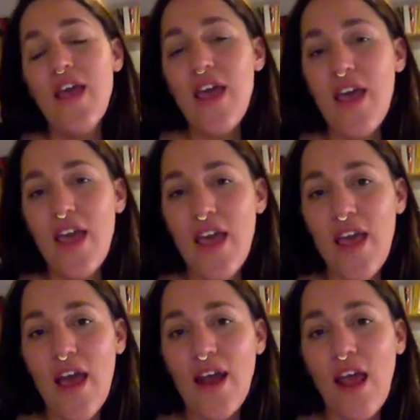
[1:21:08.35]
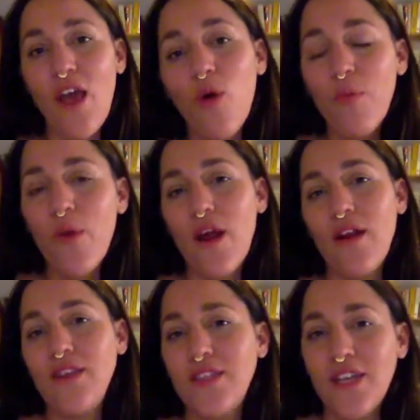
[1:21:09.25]
And I hope we are in
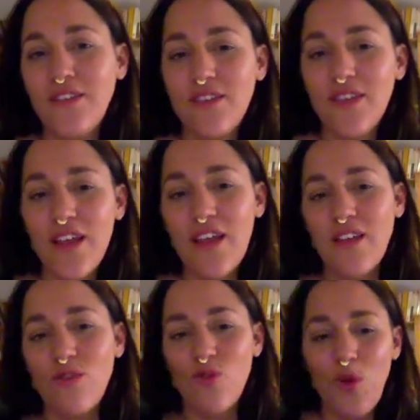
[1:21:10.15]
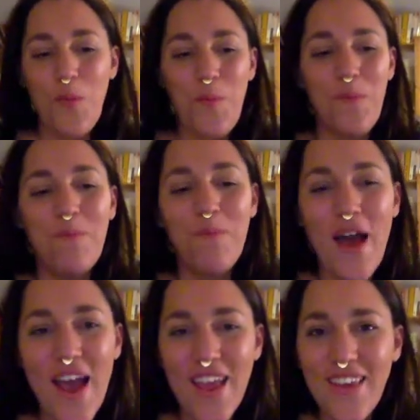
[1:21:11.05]
touch soon. Bye.